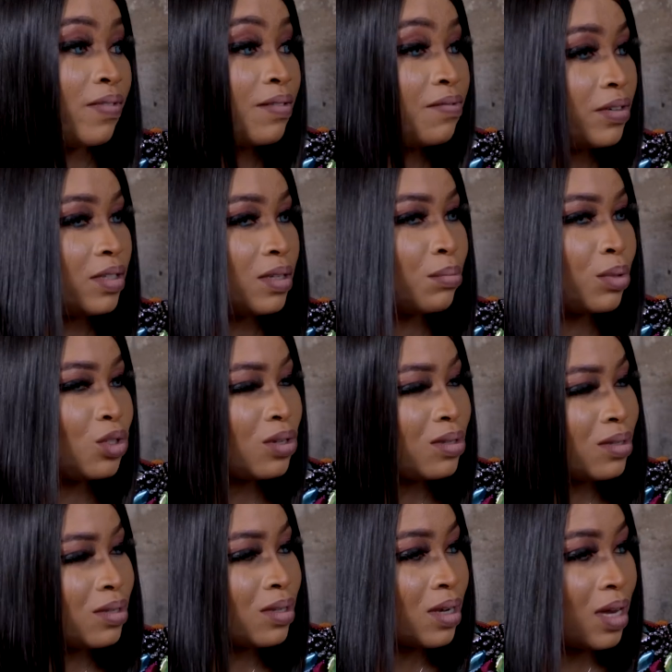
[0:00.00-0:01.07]
of everything, but
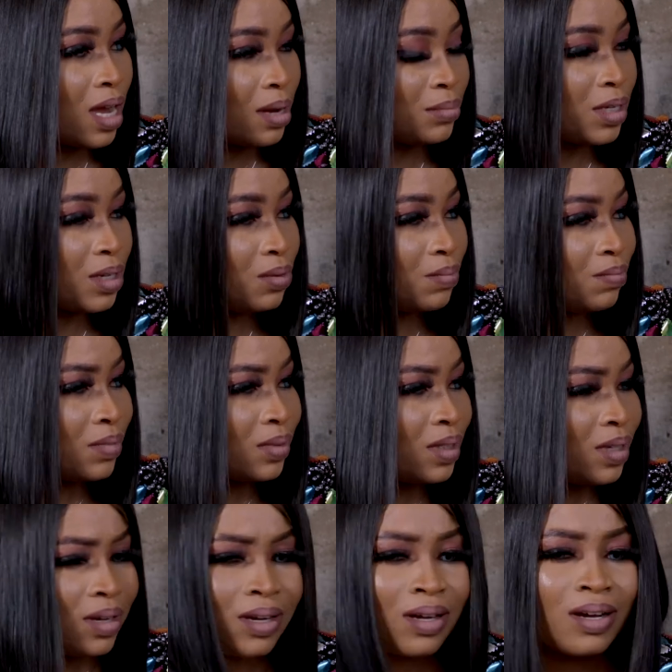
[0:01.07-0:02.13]
just calm down.
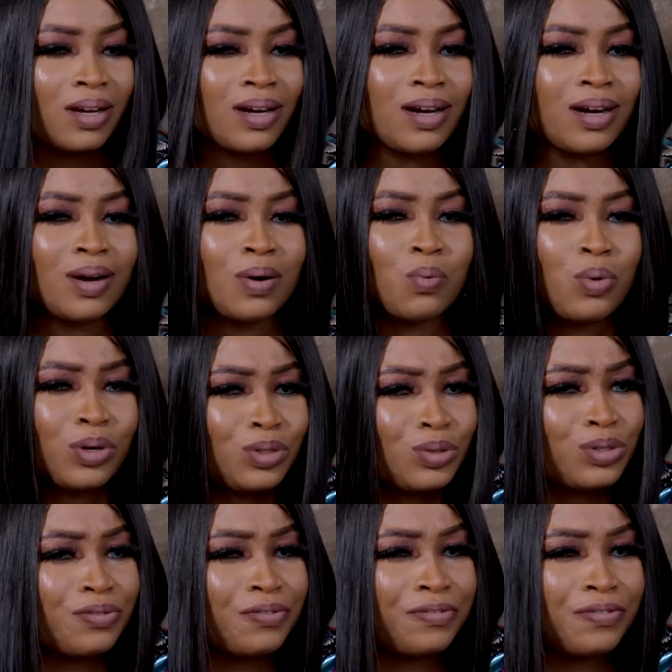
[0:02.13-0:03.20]
What
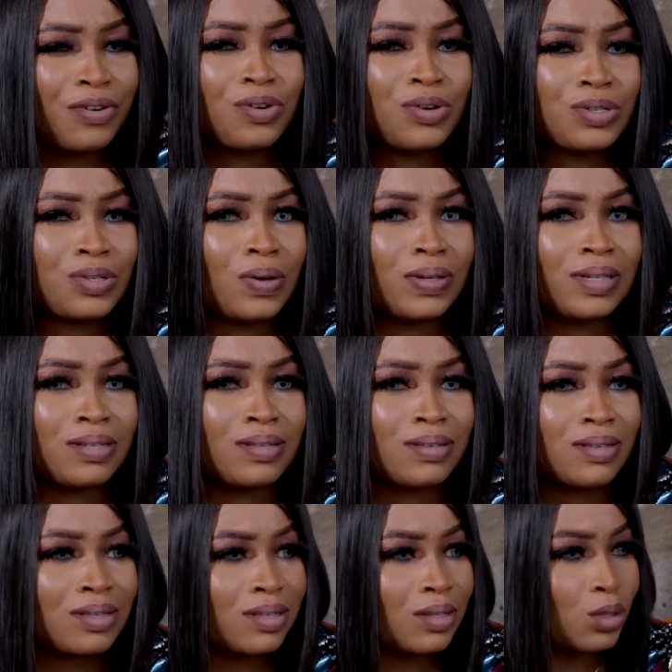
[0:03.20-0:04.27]
you should focus on
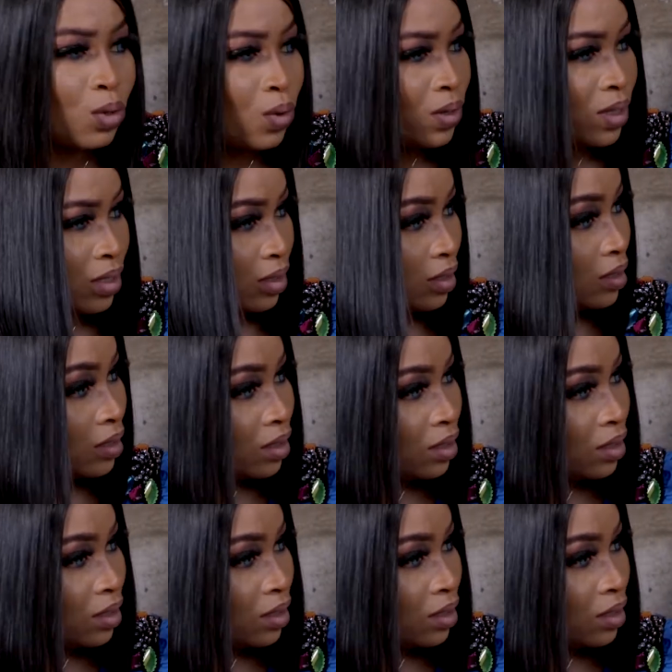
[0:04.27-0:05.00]
is Tony.